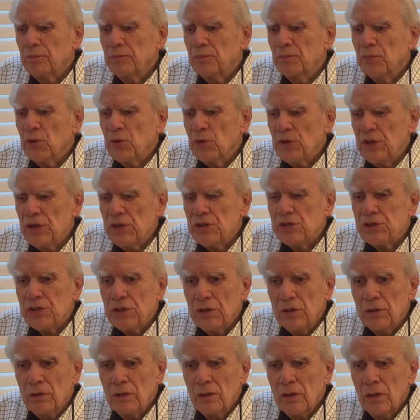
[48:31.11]
preach
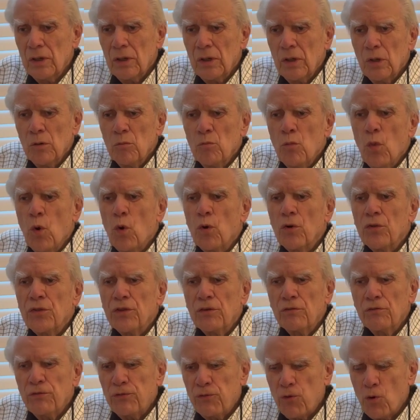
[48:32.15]
in more
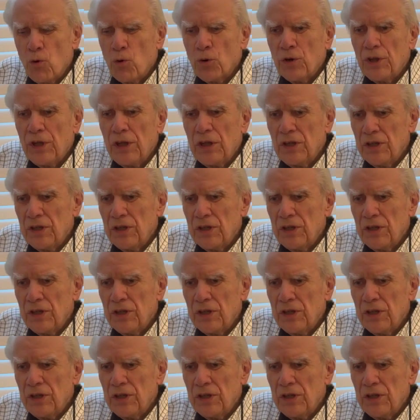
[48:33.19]
than 40